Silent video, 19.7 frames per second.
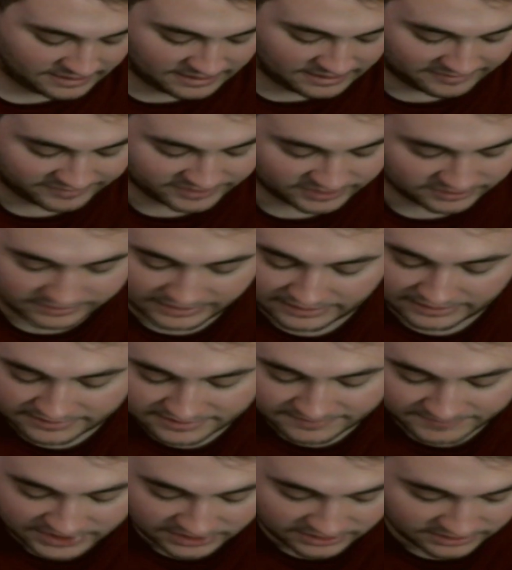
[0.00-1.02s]
after getting
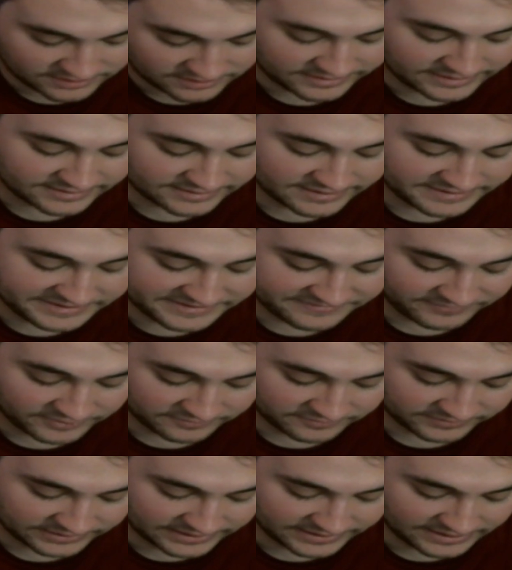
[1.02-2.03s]
some turn, get a nice
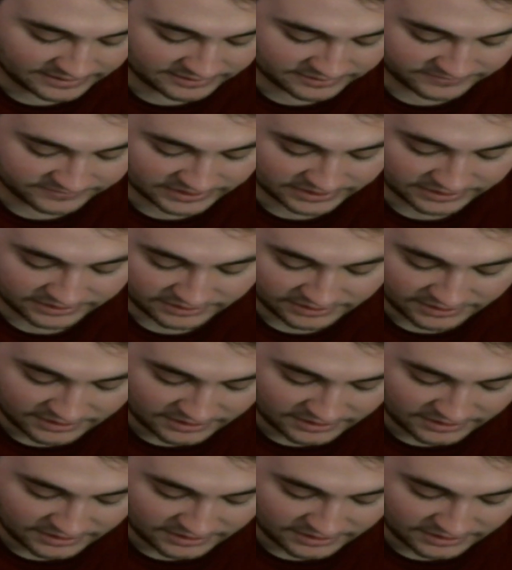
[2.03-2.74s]
full flight out of it.